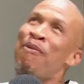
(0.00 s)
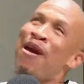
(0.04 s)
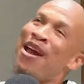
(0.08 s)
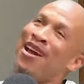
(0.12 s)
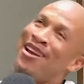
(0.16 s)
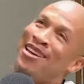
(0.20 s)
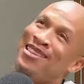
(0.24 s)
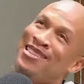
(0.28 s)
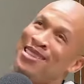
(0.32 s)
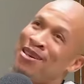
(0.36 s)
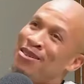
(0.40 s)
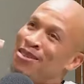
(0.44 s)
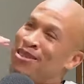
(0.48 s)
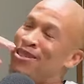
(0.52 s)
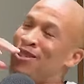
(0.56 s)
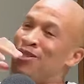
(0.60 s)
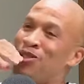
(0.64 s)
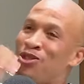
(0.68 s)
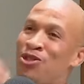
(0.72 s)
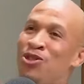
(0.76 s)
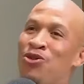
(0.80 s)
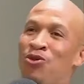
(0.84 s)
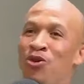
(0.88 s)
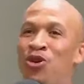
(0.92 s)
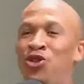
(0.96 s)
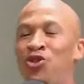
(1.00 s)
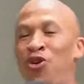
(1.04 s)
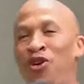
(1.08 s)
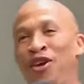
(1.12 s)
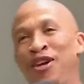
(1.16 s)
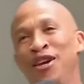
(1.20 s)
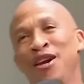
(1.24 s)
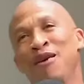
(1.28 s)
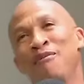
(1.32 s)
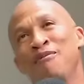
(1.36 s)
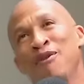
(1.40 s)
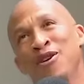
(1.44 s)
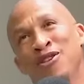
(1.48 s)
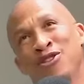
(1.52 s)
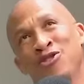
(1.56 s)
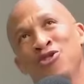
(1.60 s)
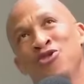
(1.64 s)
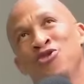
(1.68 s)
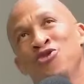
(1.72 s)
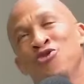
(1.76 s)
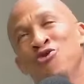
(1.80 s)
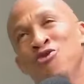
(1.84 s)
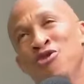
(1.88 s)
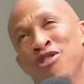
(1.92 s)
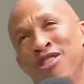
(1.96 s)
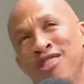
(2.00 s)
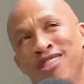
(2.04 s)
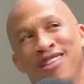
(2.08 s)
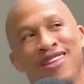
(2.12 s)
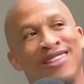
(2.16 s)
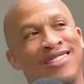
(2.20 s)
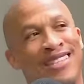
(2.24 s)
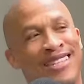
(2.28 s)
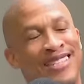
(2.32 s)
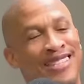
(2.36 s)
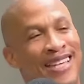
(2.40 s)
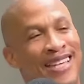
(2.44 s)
let's yeah. take since I we're talking about your youth I mean, I mean i